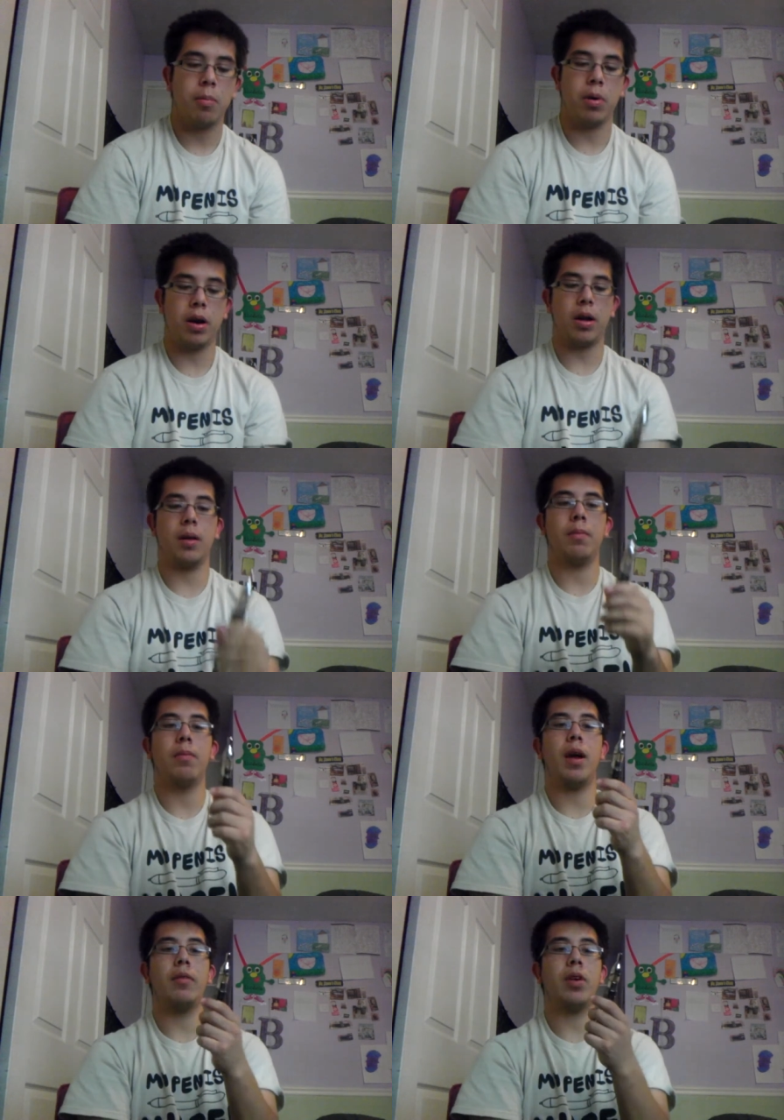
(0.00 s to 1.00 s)
But
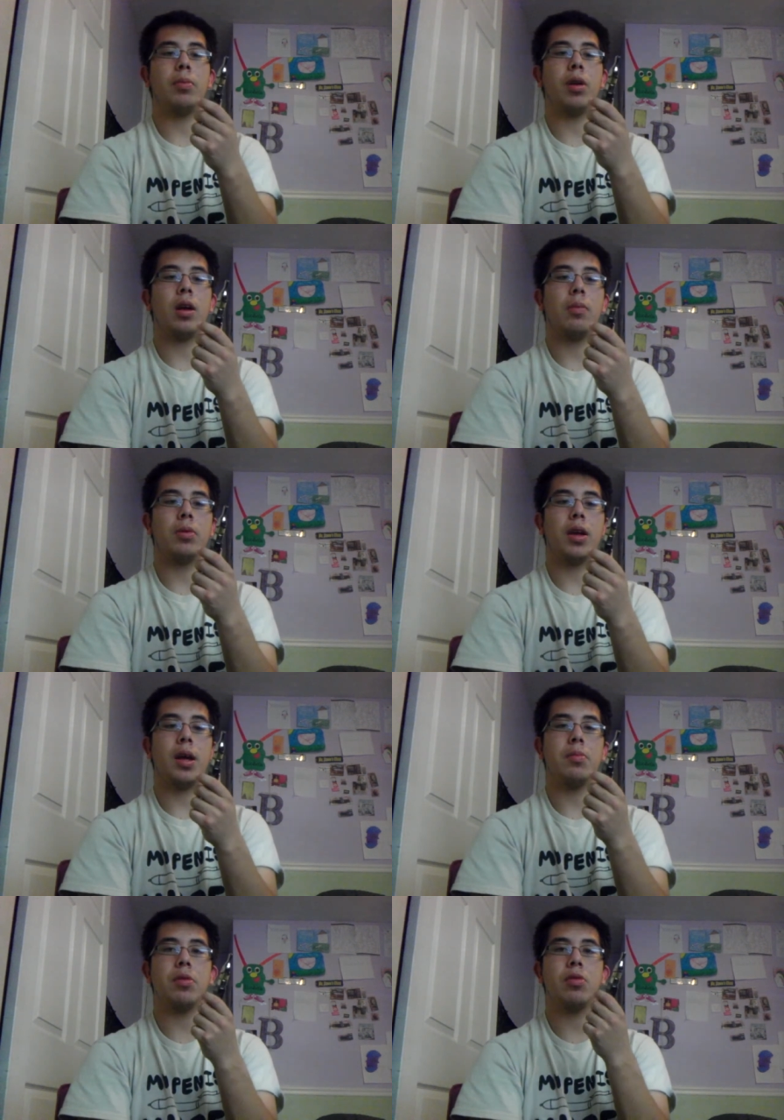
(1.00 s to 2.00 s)
I've dropped it a couple
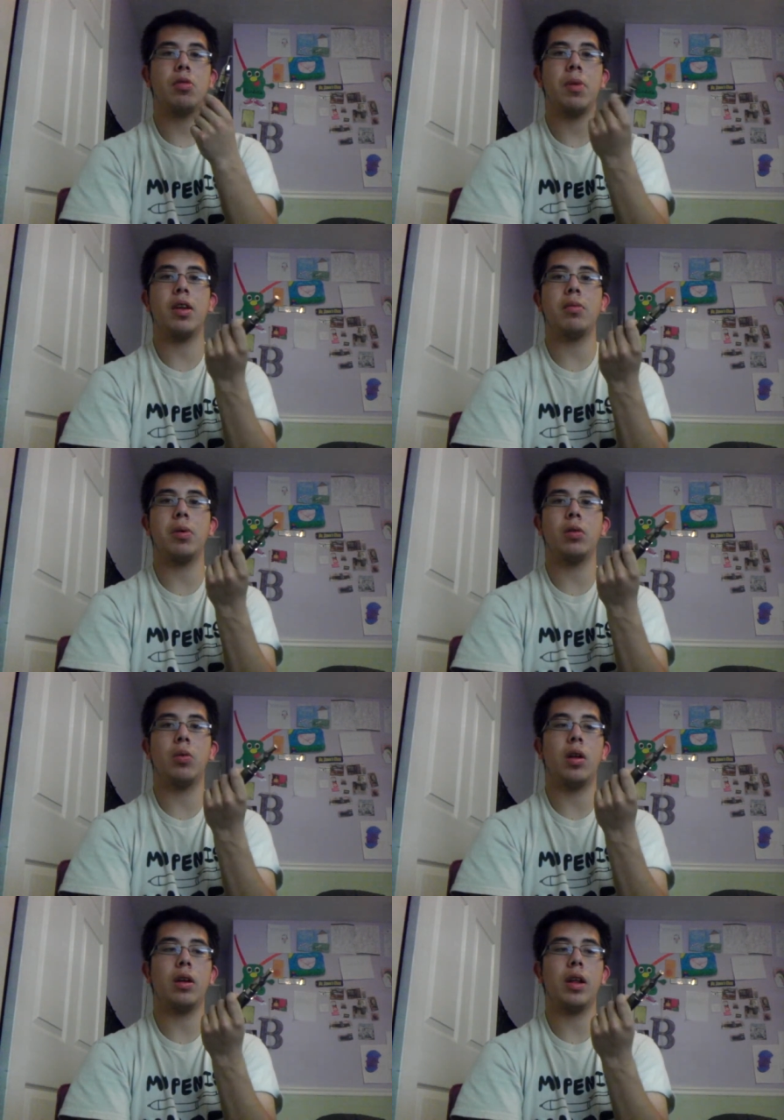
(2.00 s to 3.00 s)
times. Tremendous build
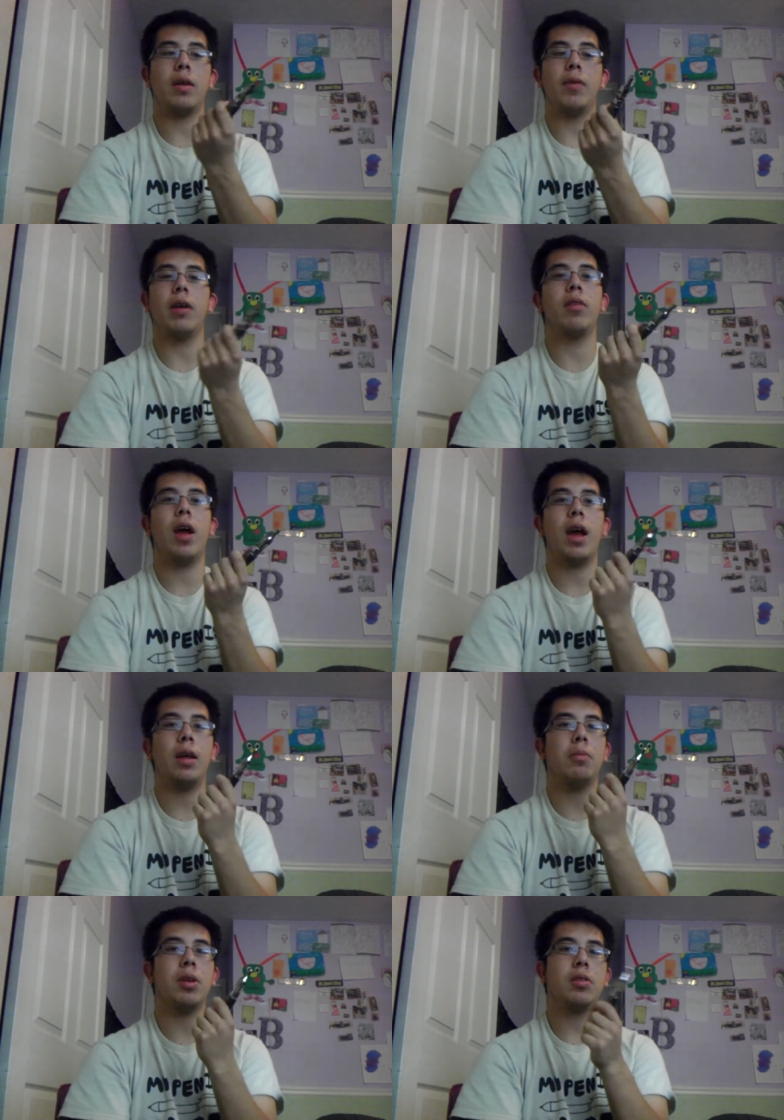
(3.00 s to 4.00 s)
quality. I've never had
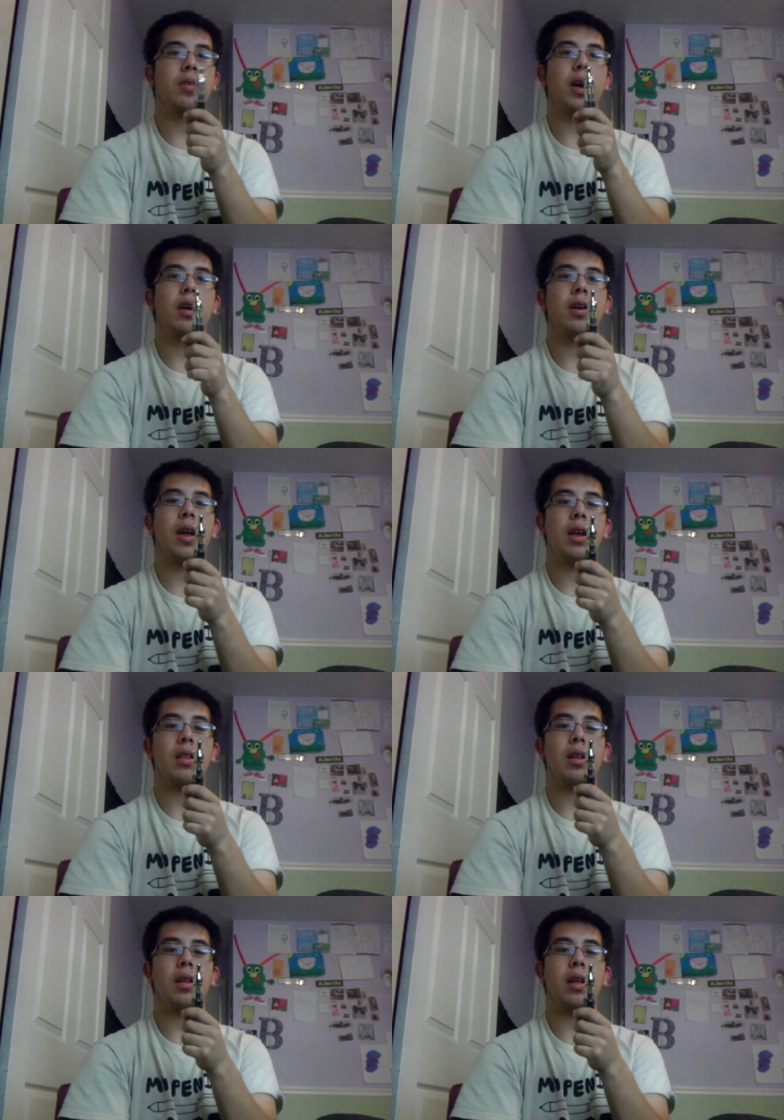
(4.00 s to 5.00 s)
it misfire,
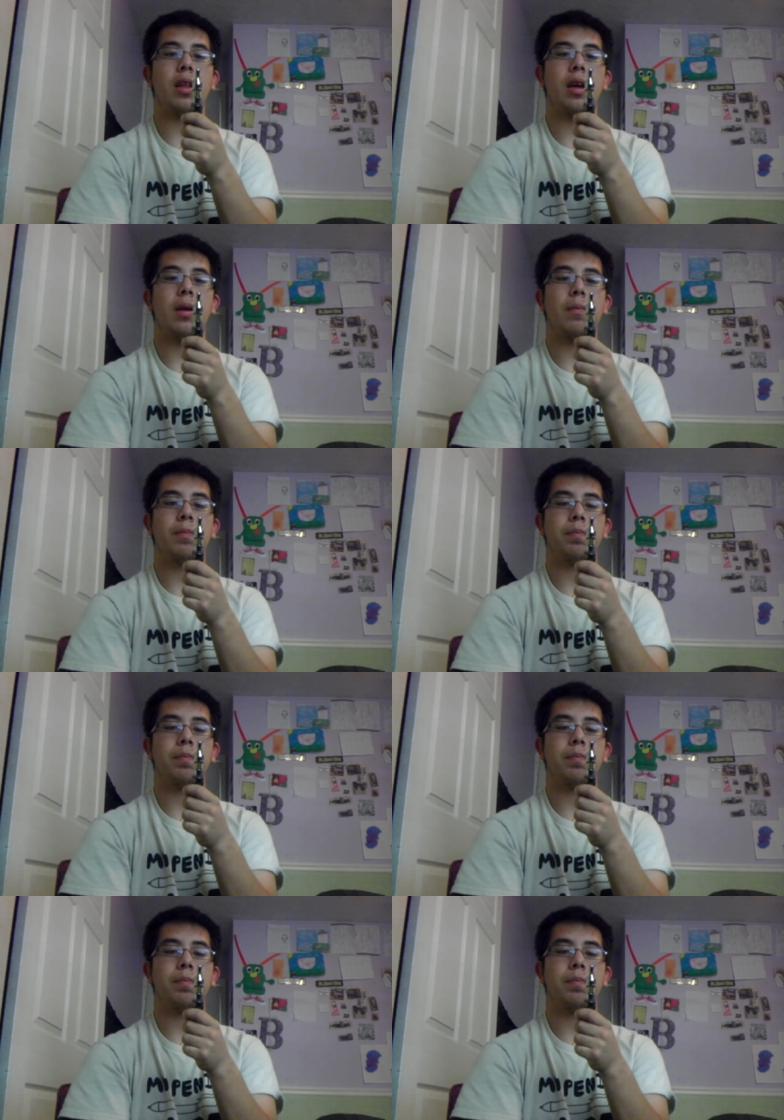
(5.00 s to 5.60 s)
anything like that.